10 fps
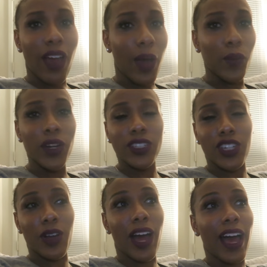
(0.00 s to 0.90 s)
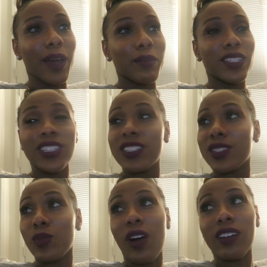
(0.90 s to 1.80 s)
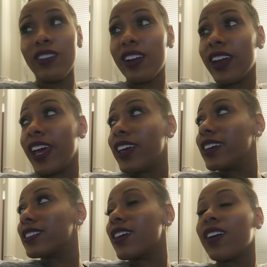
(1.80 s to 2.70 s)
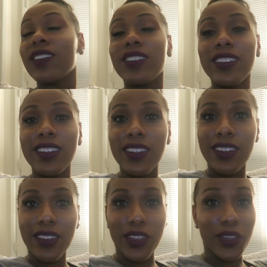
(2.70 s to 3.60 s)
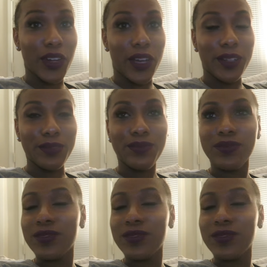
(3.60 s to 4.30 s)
I would show Kaya, but she just walking around naked, so you know.